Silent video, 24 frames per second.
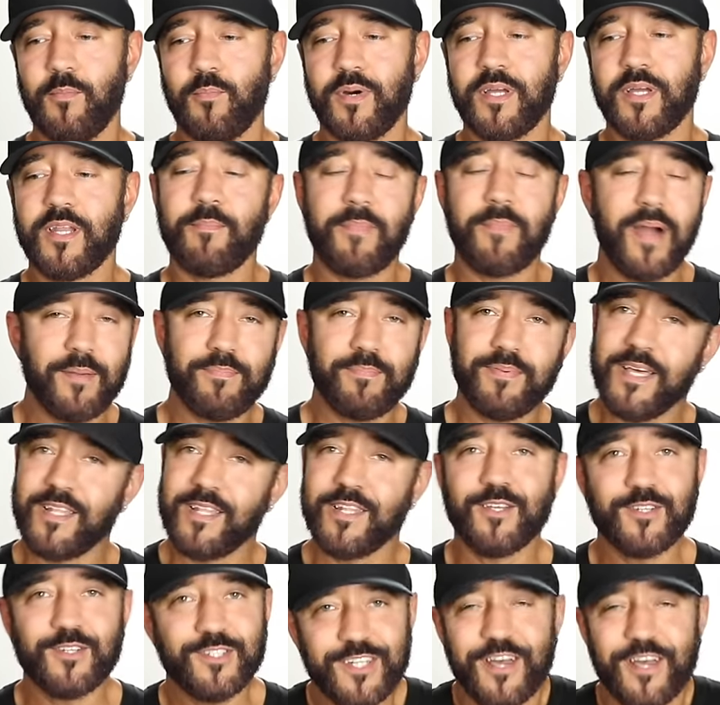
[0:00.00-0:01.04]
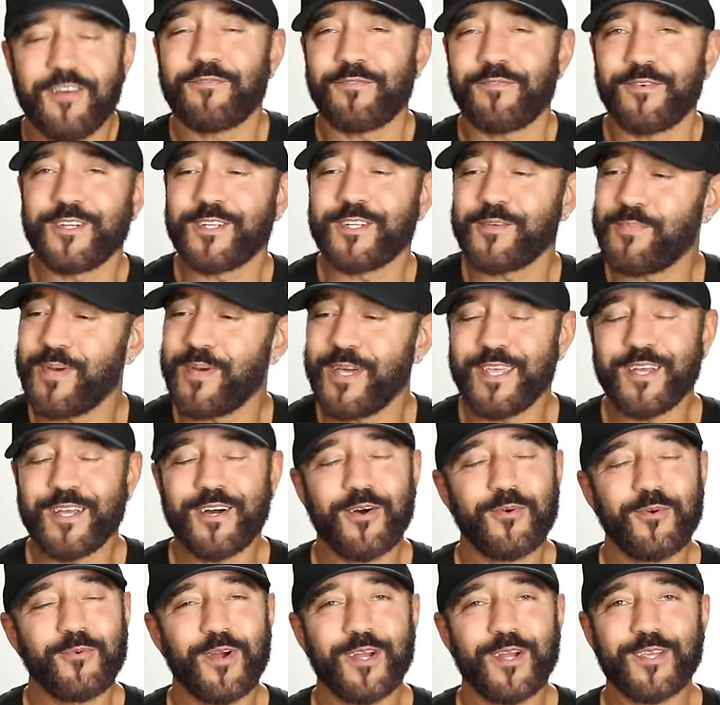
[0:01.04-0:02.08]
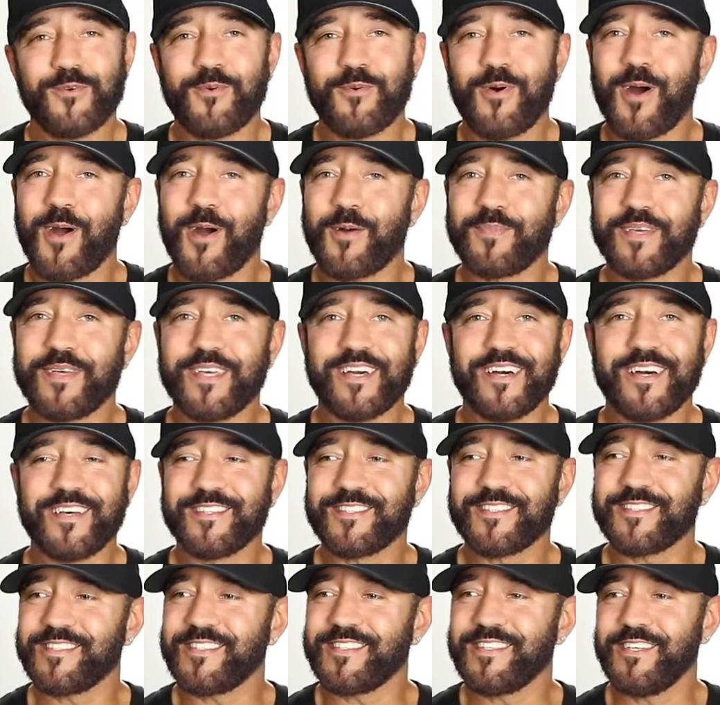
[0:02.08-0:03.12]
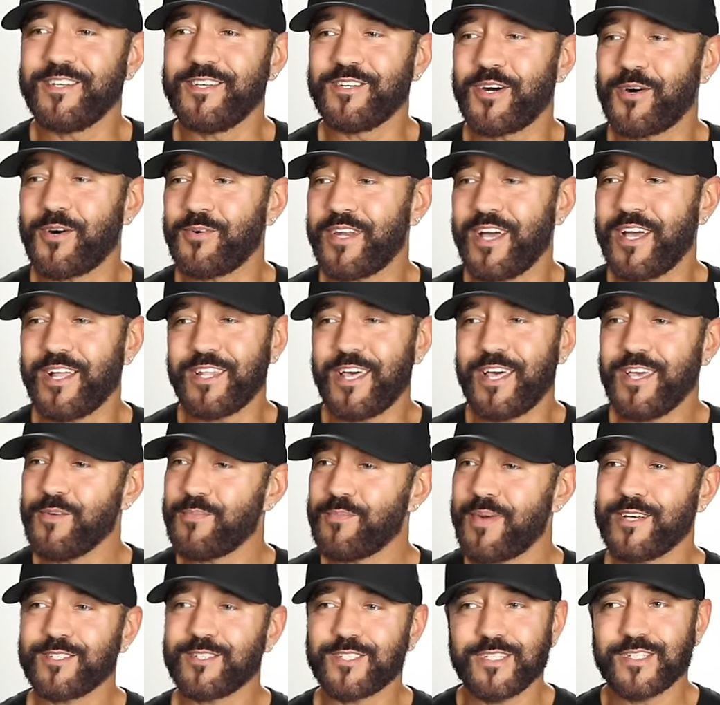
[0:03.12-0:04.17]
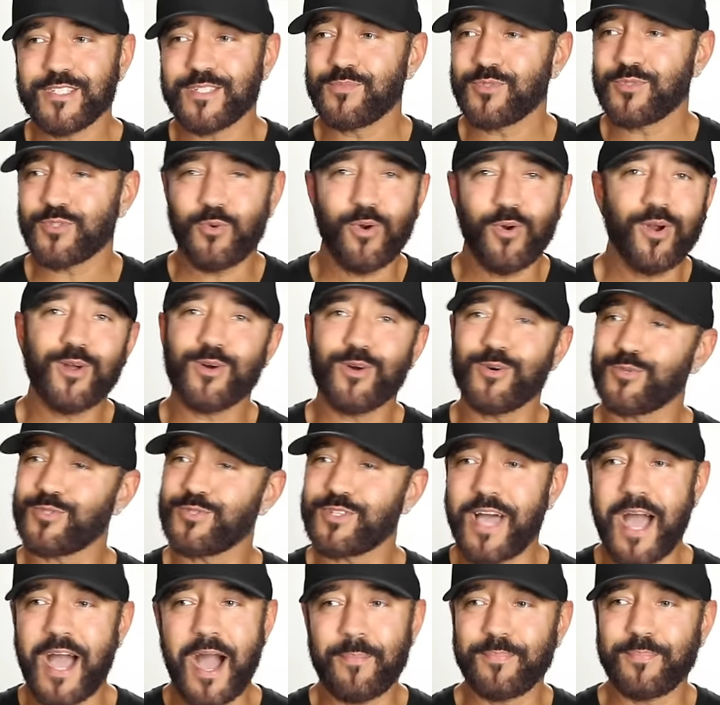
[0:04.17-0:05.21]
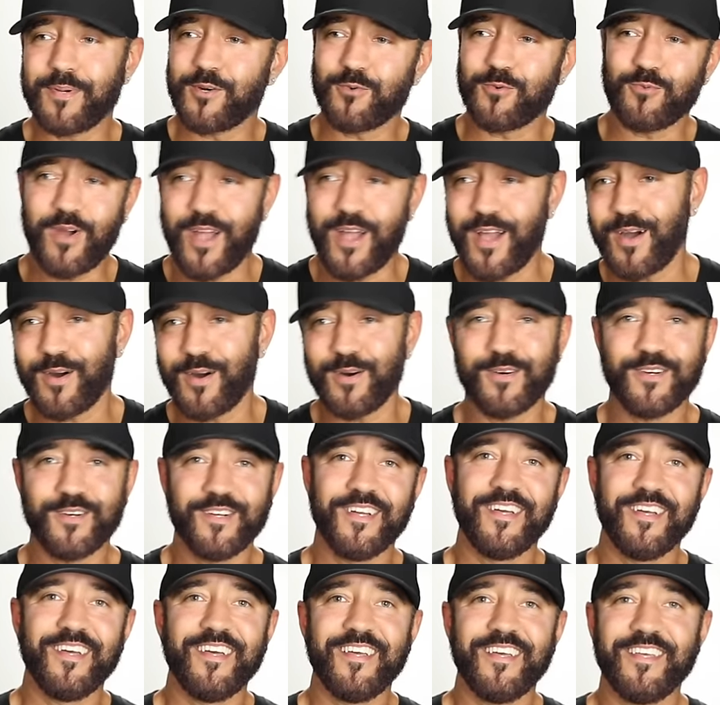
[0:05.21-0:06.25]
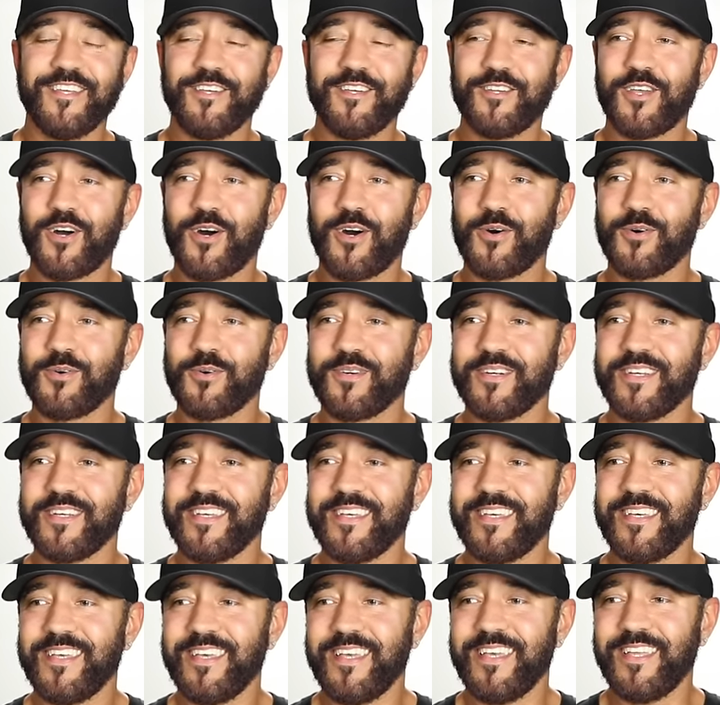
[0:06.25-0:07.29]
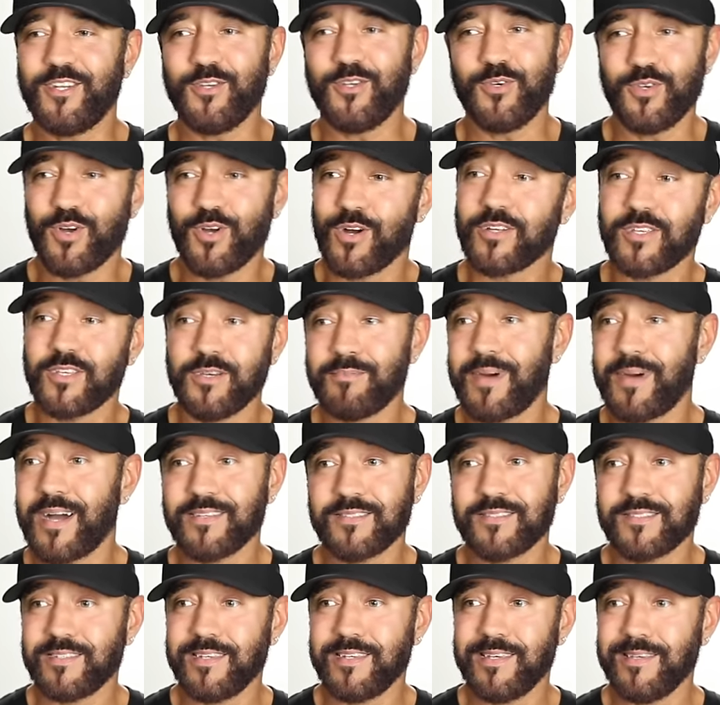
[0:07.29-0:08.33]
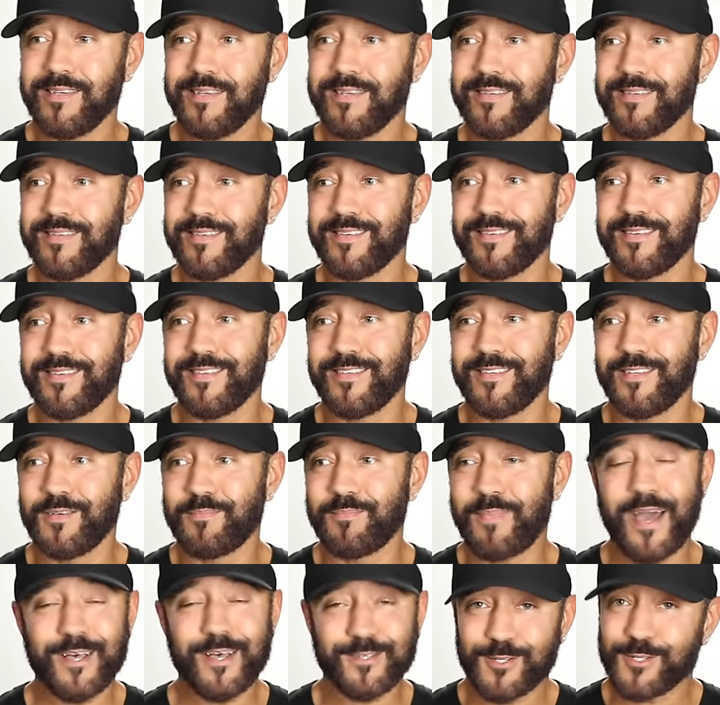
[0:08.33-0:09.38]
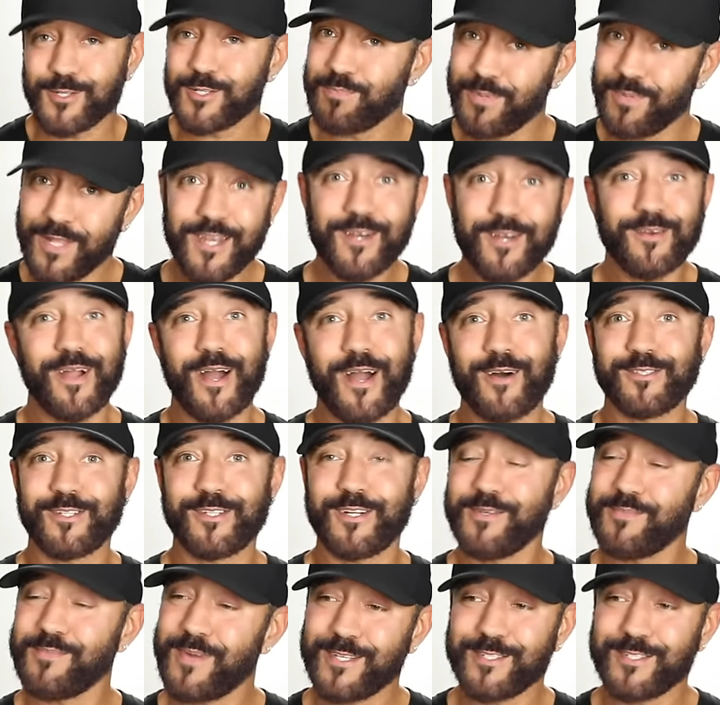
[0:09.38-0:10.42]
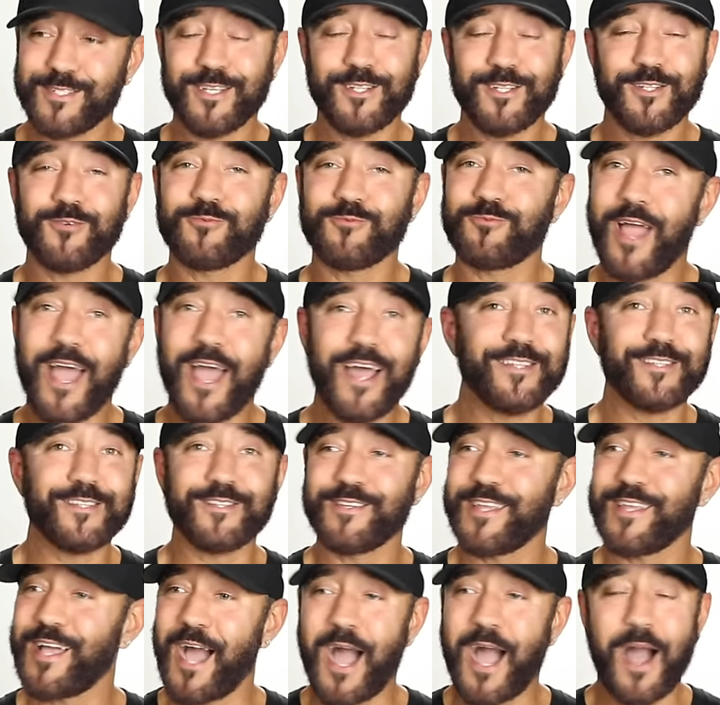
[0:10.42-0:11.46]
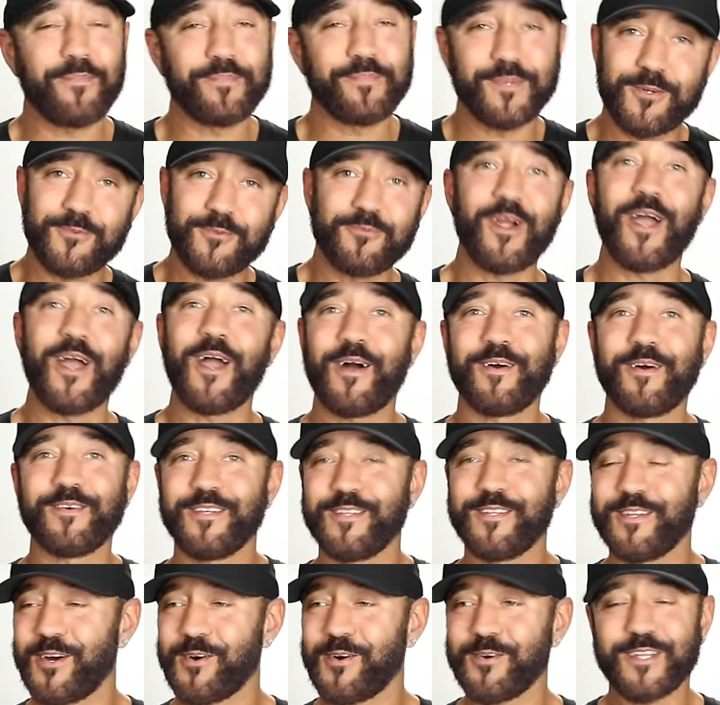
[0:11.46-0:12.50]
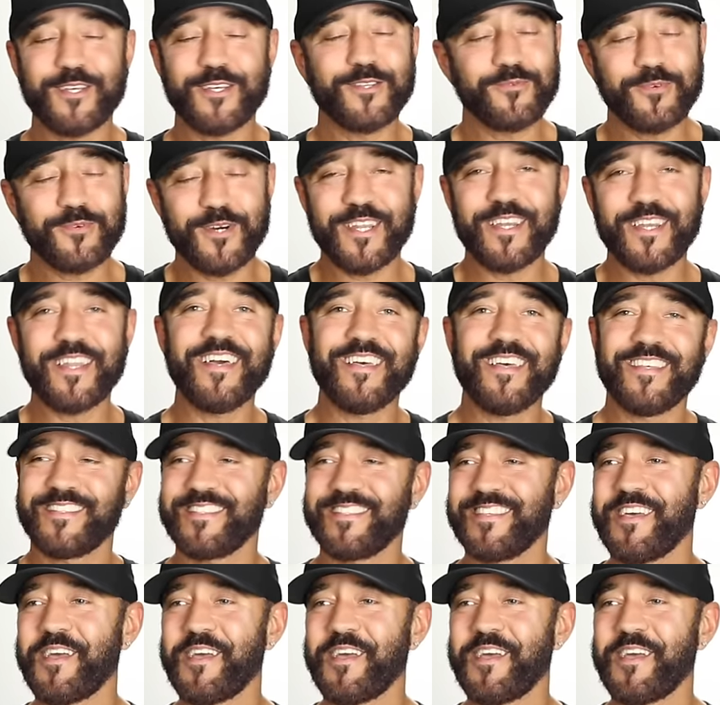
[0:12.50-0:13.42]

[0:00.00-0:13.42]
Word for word: But it might be a little different depending on where you are because, you know, in LA you might see some squirrels hopping around, you know. In New York you might see Master Splinter out there. You might see a little rat hopping around. You know, it is what it is.